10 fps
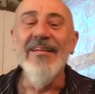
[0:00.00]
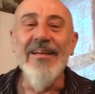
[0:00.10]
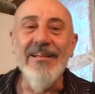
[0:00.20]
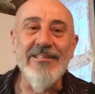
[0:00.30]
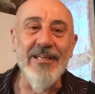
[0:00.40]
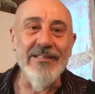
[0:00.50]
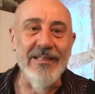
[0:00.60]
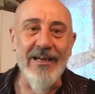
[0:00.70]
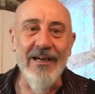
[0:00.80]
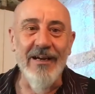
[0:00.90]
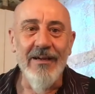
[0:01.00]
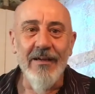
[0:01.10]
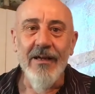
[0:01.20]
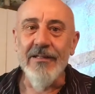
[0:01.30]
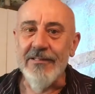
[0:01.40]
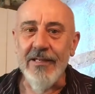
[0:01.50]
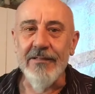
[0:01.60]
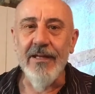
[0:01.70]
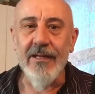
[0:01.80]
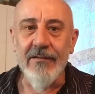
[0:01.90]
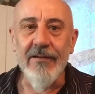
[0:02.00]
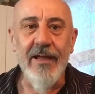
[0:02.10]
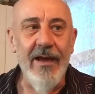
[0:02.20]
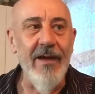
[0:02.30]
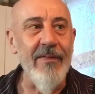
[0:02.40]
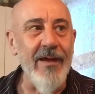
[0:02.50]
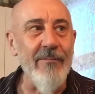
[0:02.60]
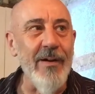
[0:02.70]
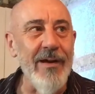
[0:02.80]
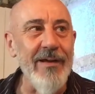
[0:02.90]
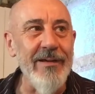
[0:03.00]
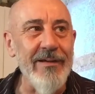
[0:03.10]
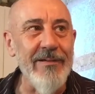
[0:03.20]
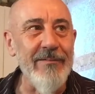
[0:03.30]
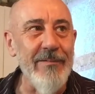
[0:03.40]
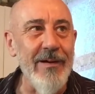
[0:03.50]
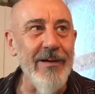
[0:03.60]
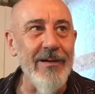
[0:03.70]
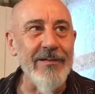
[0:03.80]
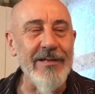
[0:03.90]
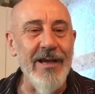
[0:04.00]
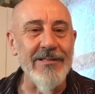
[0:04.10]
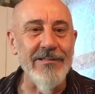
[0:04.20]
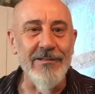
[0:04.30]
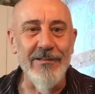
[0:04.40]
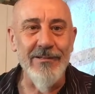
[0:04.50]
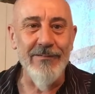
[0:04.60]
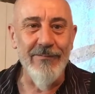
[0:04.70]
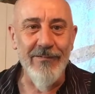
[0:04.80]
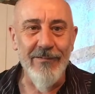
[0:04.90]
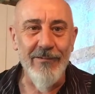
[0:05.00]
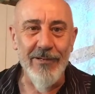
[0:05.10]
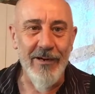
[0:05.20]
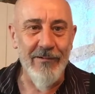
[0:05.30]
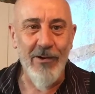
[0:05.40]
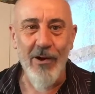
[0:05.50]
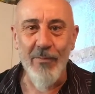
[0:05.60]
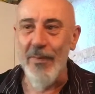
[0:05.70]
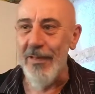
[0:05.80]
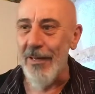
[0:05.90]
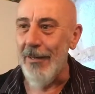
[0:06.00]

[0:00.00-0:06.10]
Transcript: and said that, that my attacks on her called me